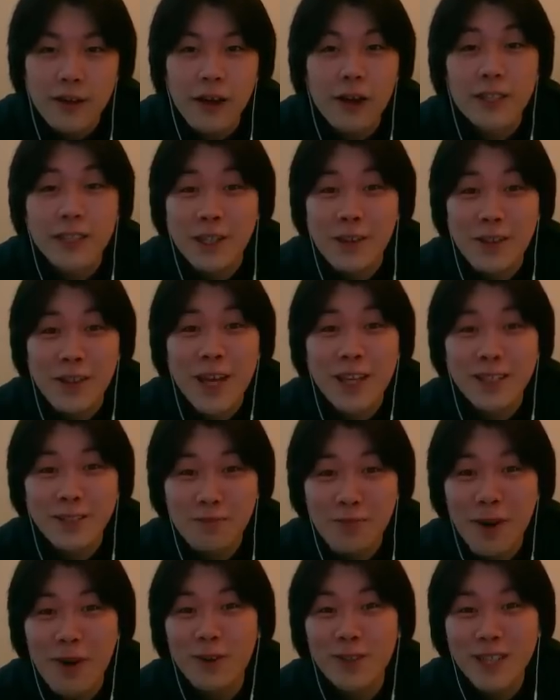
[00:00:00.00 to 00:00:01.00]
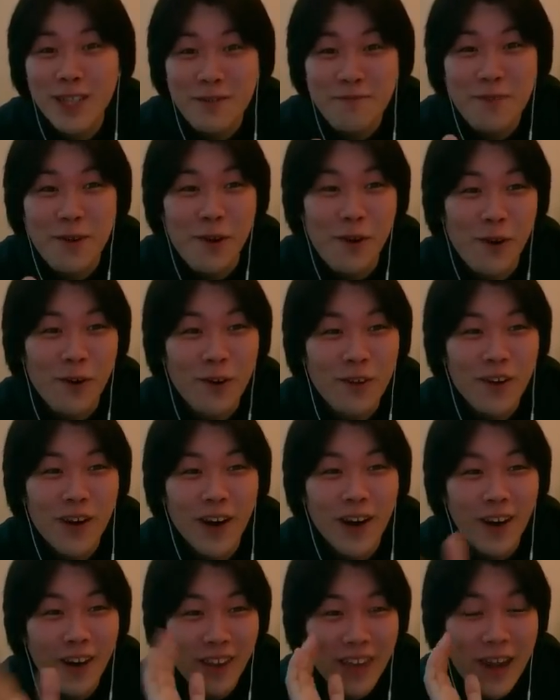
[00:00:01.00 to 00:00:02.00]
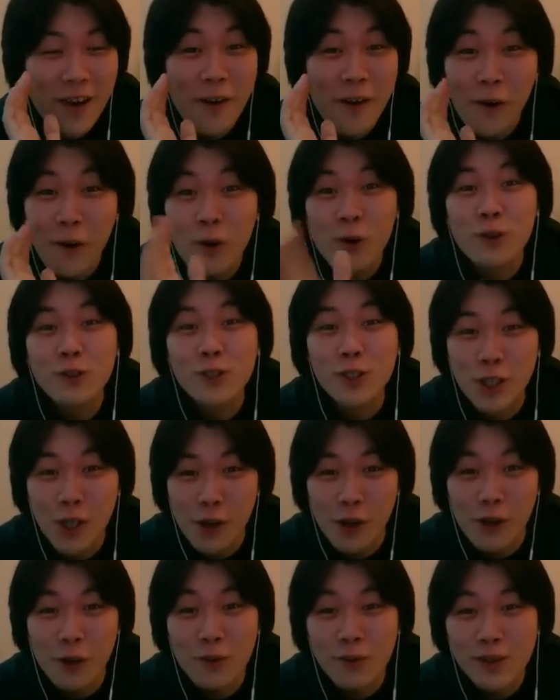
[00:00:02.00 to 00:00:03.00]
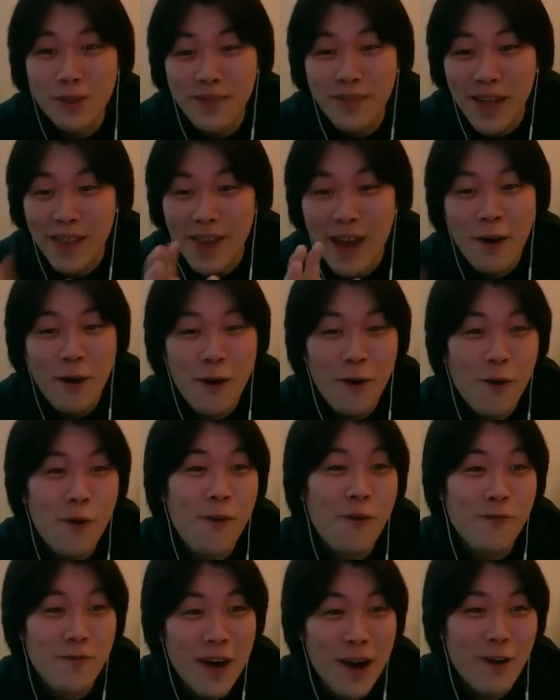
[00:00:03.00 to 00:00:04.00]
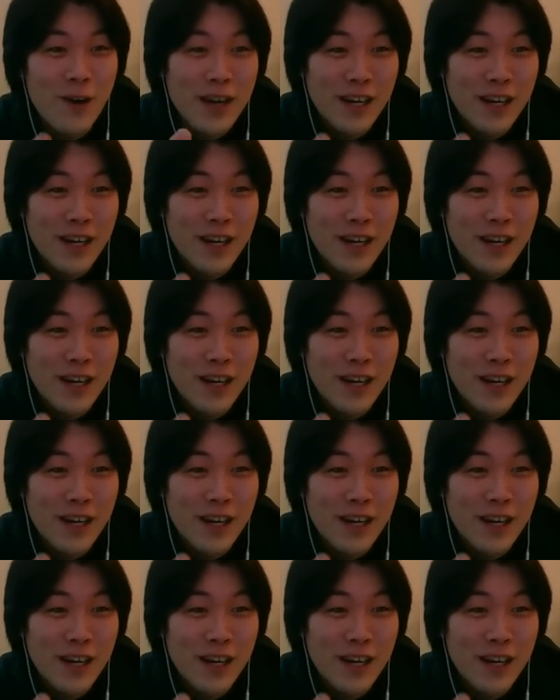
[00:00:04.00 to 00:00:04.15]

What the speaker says: So this multi-pool, they were all dupes, but they were all very